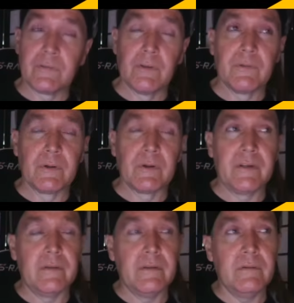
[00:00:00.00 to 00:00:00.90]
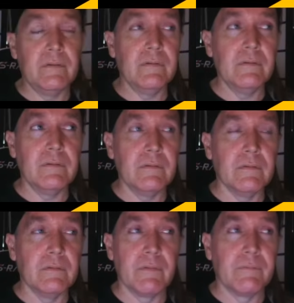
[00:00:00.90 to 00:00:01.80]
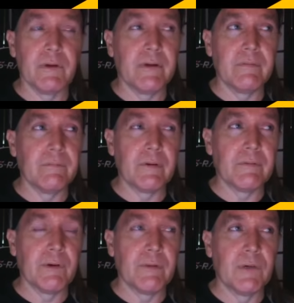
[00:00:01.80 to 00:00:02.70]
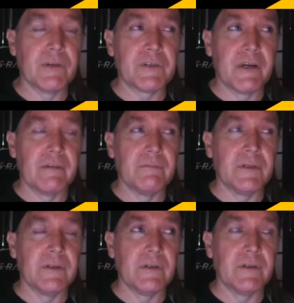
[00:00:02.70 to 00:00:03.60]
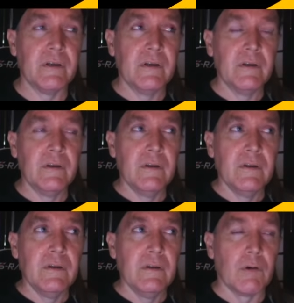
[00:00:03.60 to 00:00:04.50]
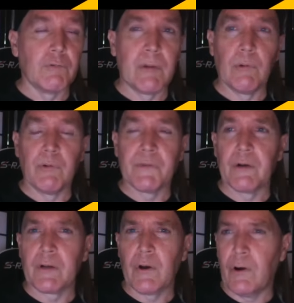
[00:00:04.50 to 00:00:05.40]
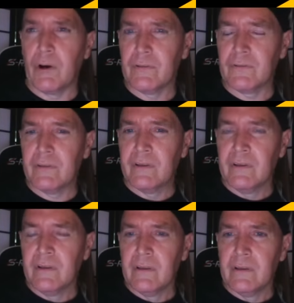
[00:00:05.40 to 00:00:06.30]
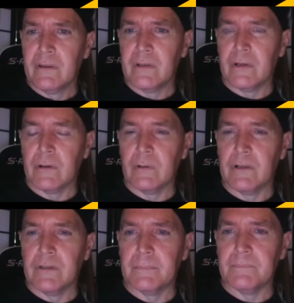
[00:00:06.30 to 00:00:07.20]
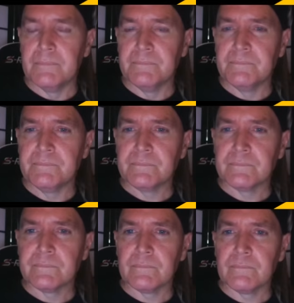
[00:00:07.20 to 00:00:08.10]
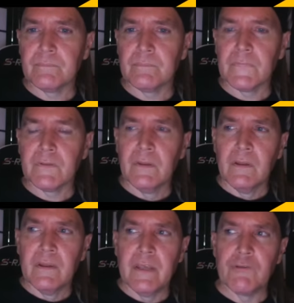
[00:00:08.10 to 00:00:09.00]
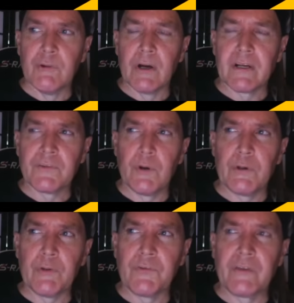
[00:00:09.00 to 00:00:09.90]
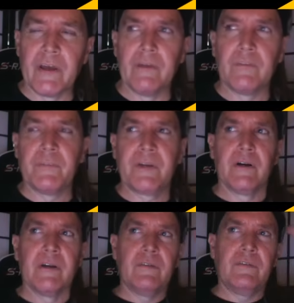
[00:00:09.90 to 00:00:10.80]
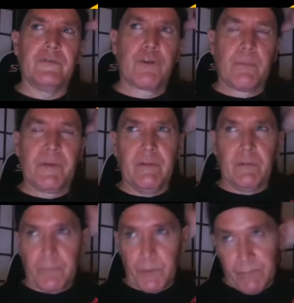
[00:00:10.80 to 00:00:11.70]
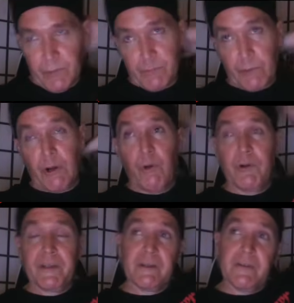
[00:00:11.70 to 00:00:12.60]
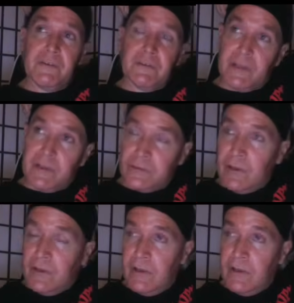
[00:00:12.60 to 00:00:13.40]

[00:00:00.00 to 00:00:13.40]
still very, very, very, very much kind of a, uh, a rebel without a cause. You know, um, he drew a custodial sentence because Germany was very, very draconian in these days.